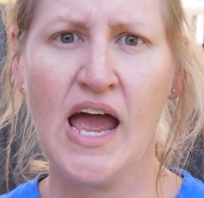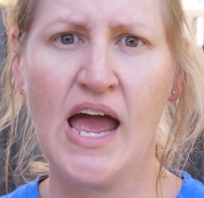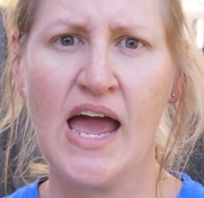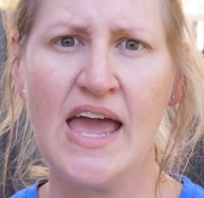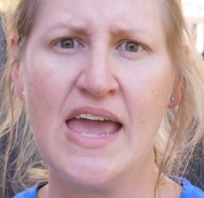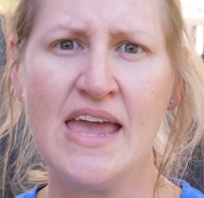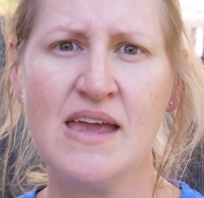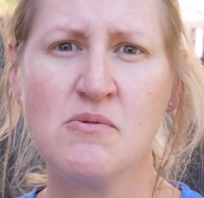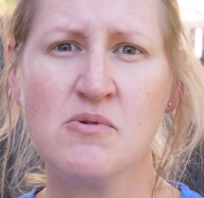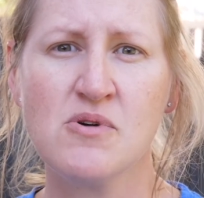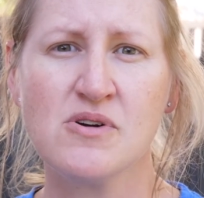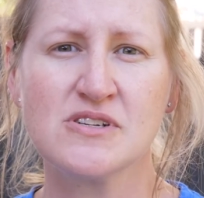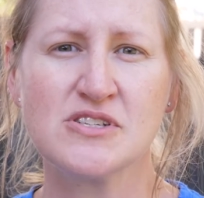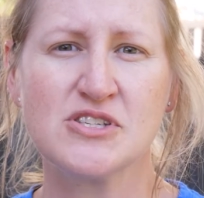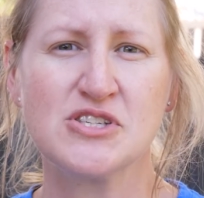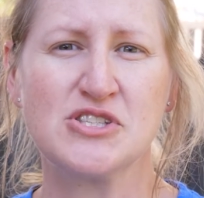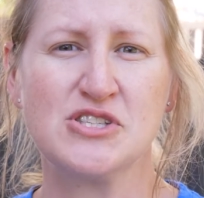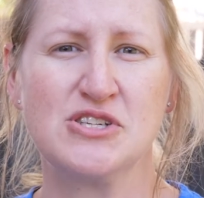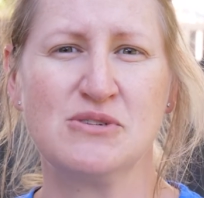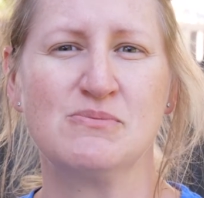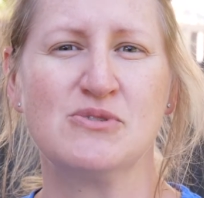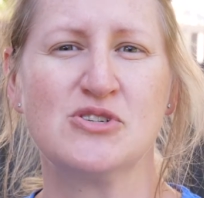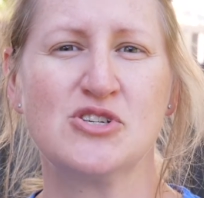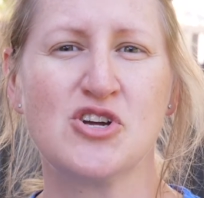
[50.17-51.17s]
He wants
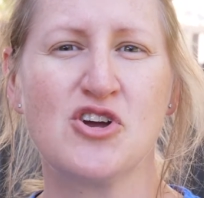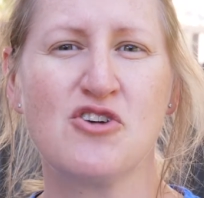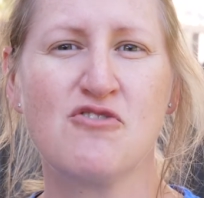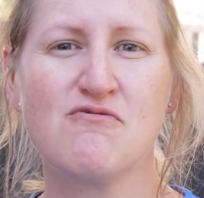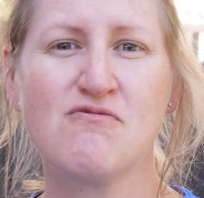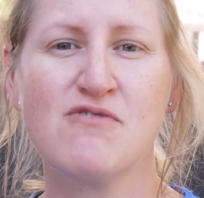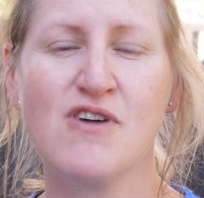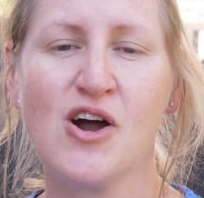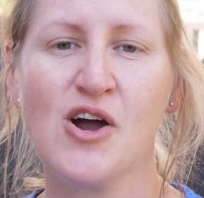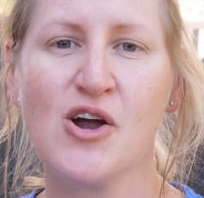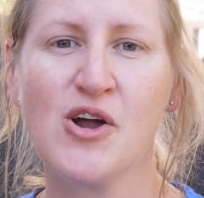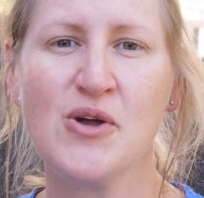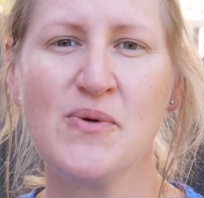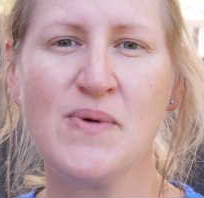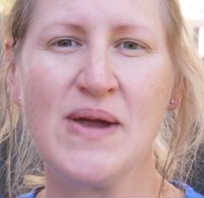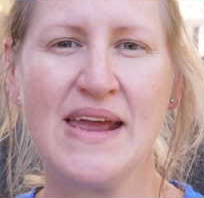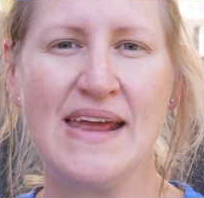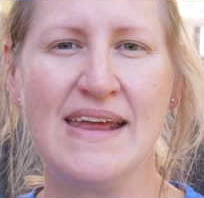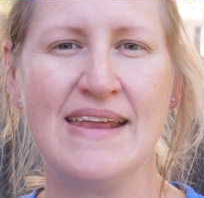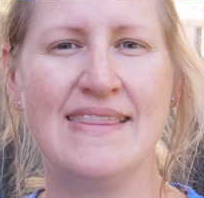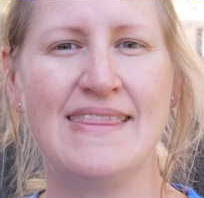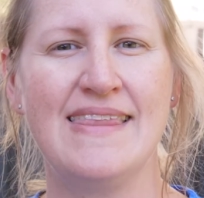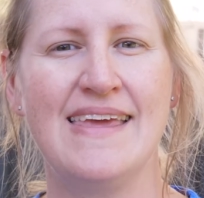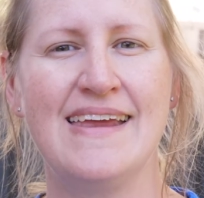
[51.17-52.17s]
them to grow
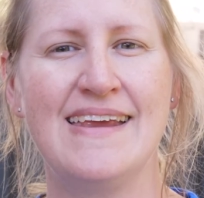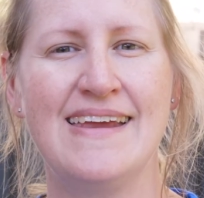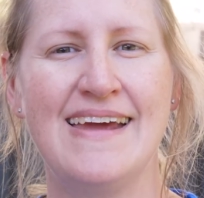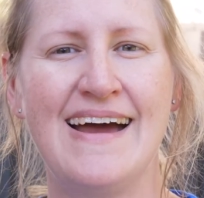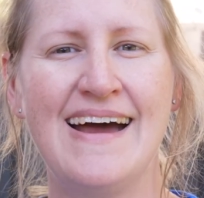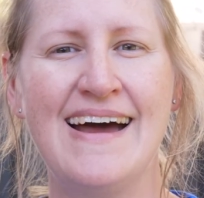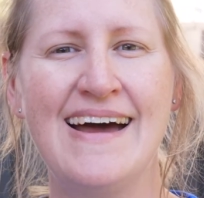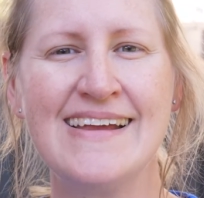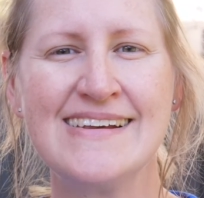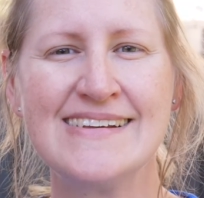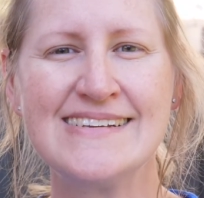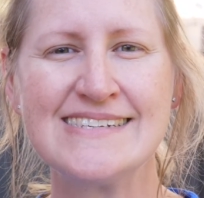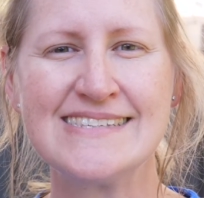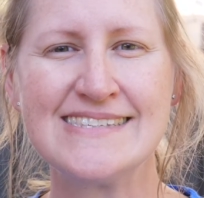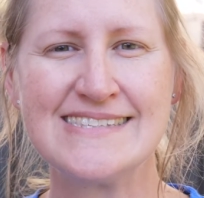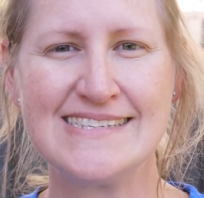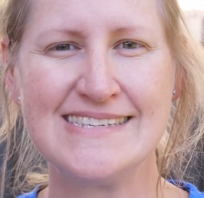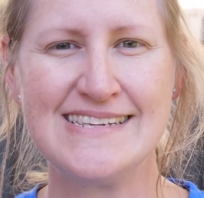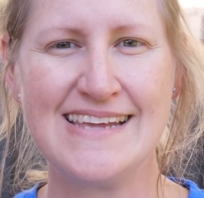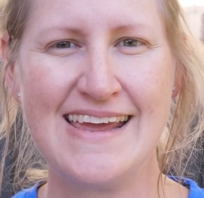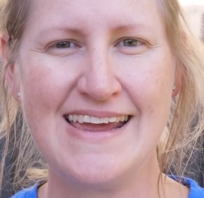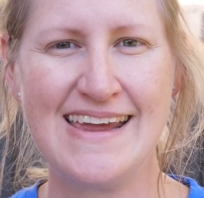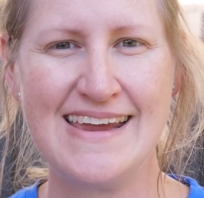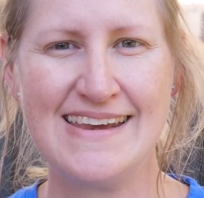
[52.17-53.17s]
in their
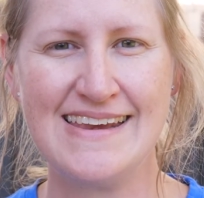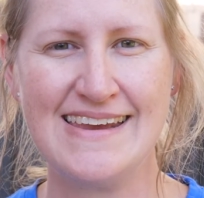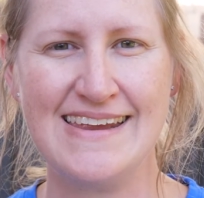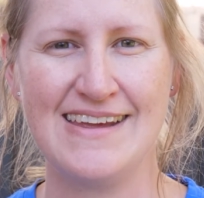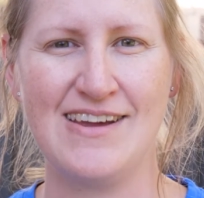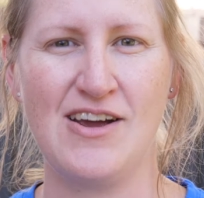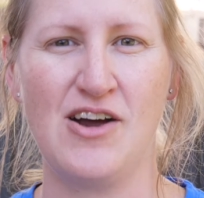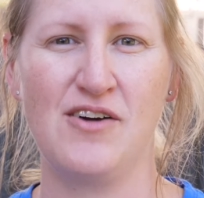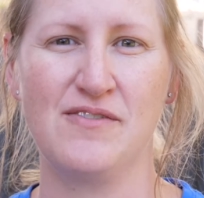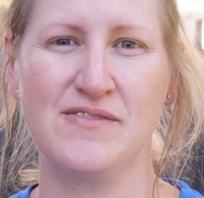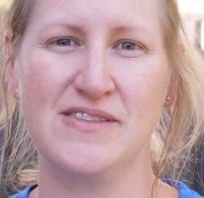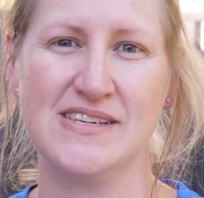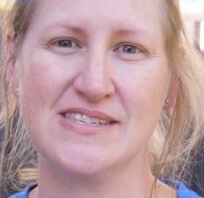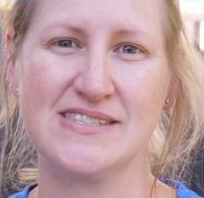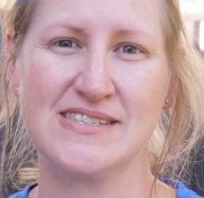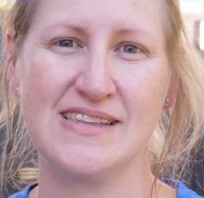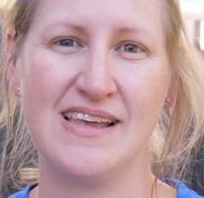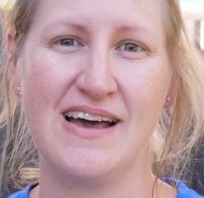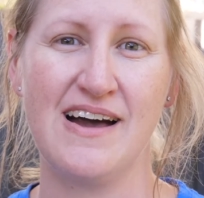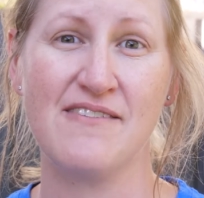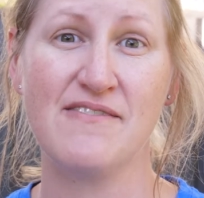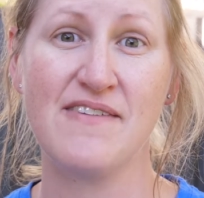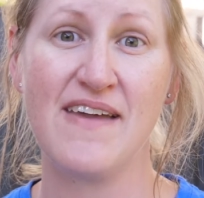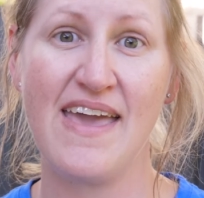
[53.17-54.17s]
understanding of this
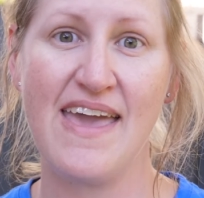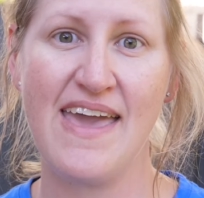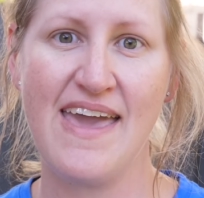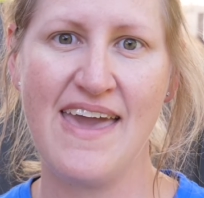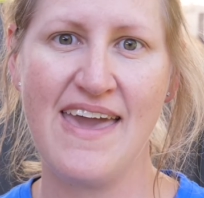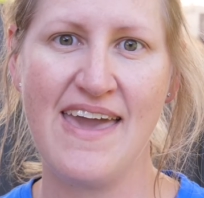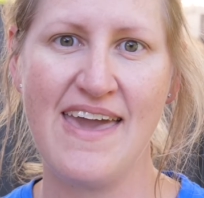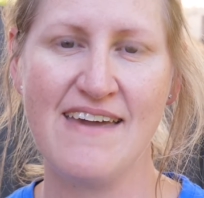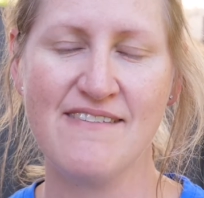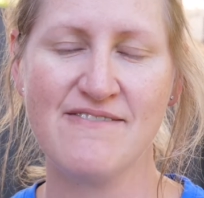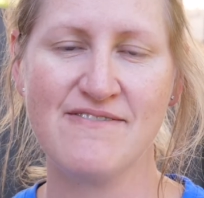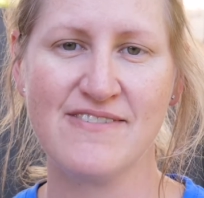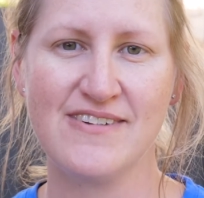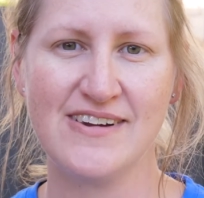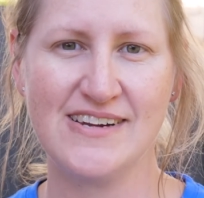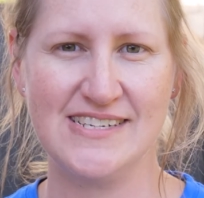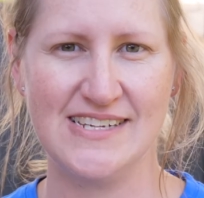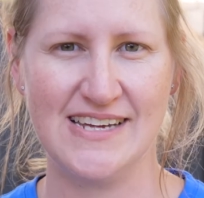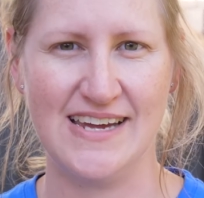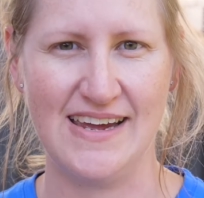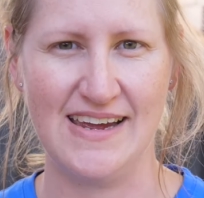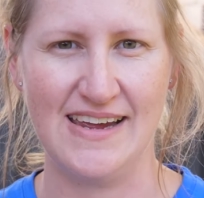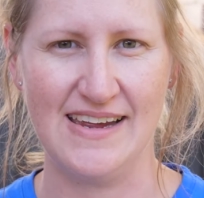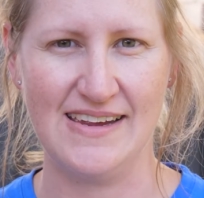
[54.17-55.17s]
love every
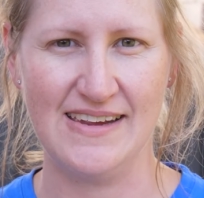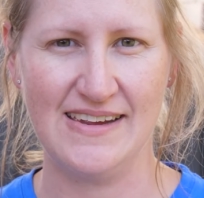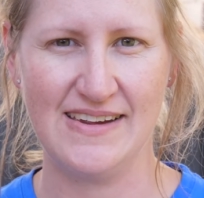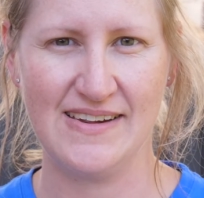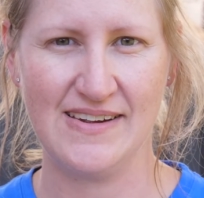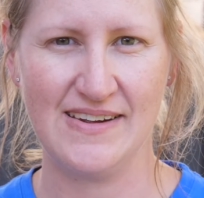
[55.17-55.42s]
day.